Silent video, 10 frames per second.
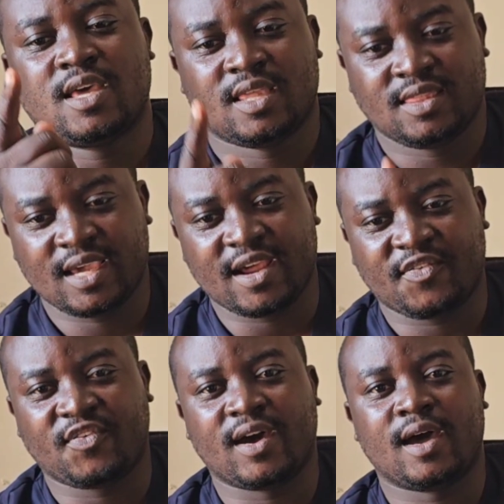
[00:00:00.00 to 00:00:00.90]

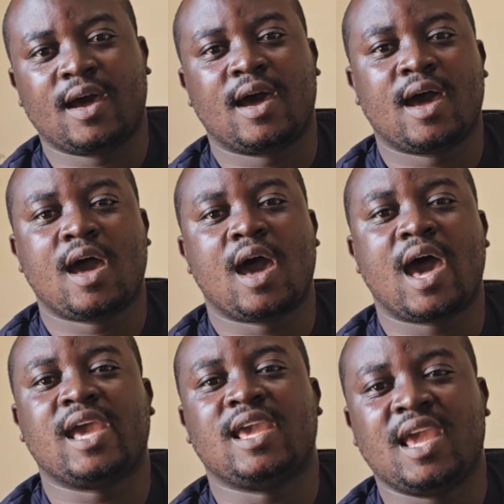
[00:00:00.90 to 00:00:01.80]
Therefore,
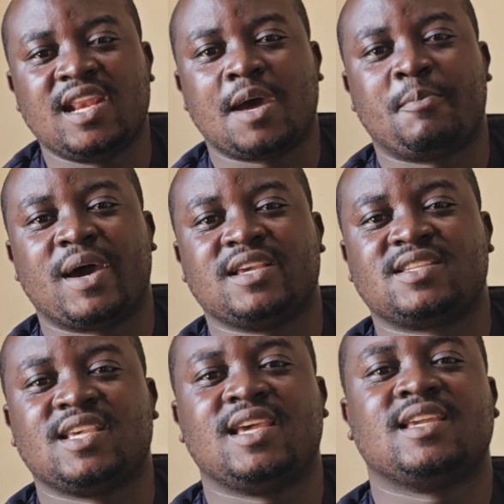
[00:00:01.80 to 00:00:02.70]
I end up by
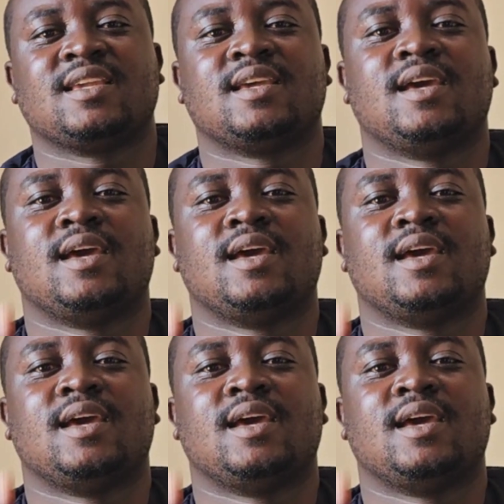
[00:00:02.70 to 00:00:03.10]
saying